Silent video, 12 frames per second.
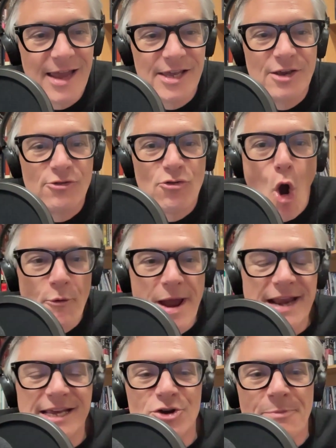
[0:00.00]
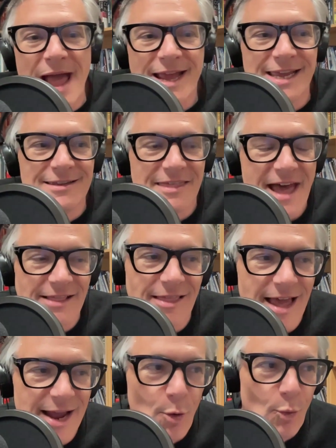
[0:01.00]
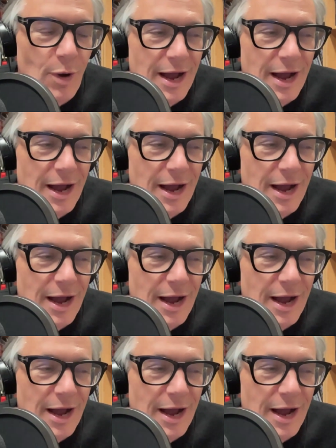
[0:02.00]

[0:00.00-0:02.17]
you're back into that, like,